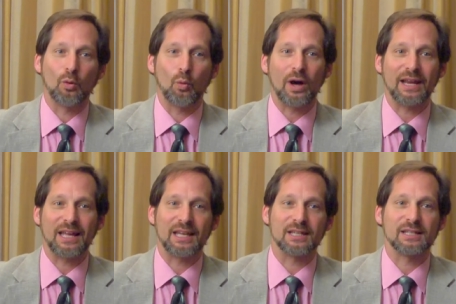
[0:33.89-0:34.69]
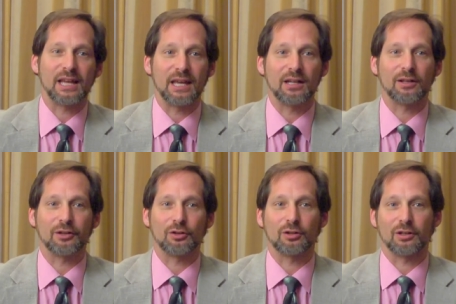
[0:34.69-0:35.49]
What is a
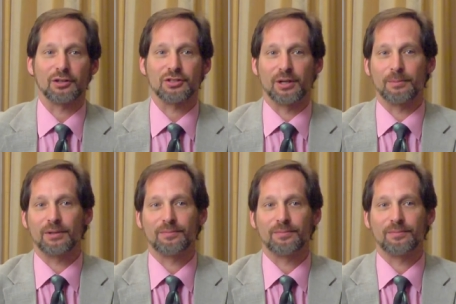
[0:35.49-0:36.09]
clinical clerkship?